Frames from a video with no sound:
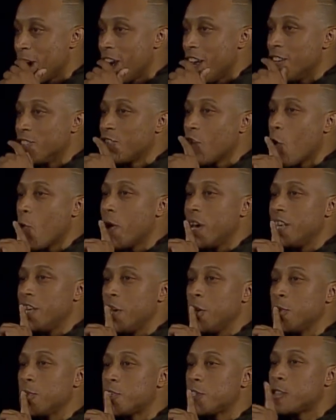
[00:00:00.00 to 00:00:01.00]
So when
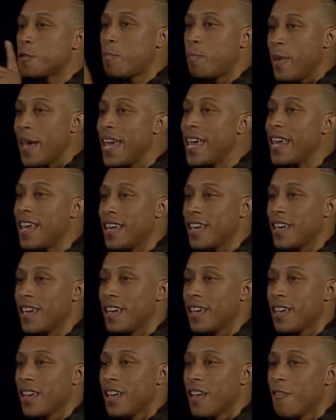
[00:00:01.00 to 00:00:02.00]
you speak,
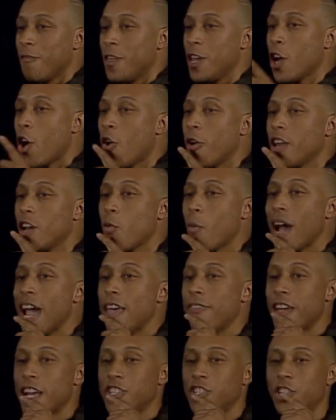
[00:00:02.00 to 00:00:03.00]
the only way
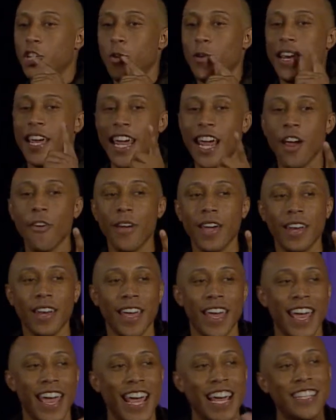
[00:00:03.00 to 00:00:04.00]
that you hear it
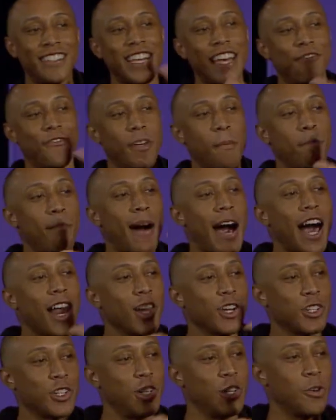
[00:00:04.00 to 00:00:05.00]
is that the
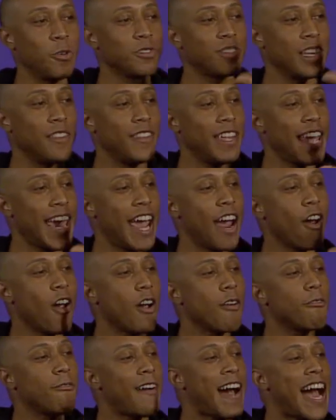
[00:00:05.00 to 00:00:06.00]
molecules in the air
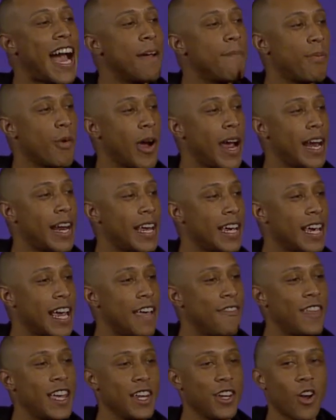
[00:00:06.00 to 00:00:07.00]
are vibrating,
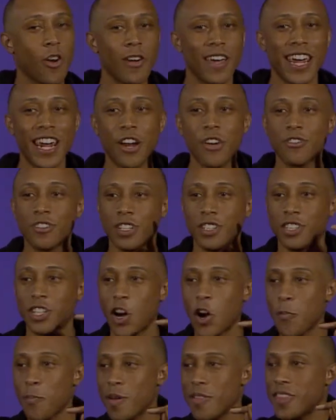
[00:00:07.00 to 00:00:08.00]
and then your ears
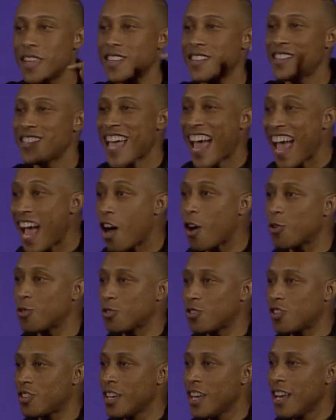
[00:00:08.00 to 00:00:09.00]
interpret the
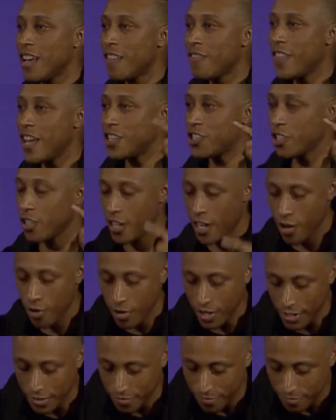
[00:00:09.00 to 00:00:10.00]
sounds that you're hearing.